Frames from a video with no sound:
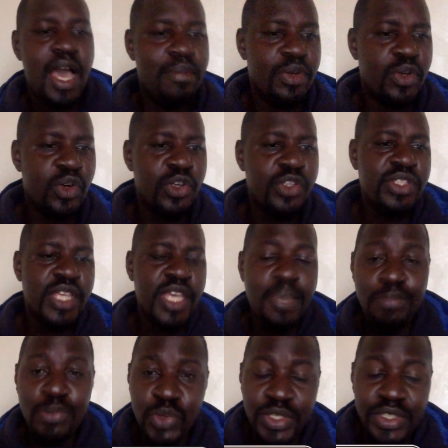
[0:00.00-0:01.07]
Because
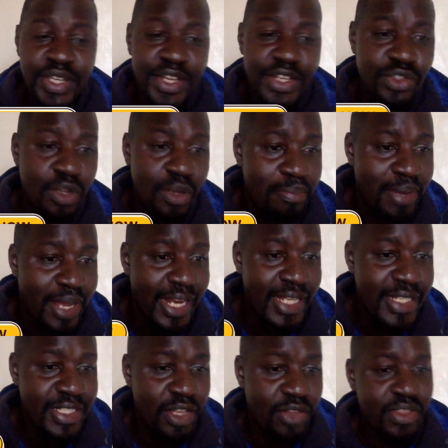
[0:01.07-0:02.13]
Ipswich, Crystal
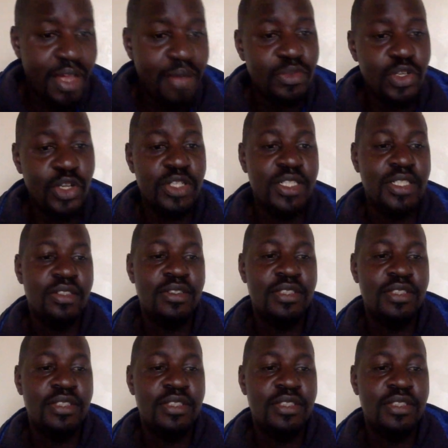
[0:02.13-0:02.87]
Palace, Southampton,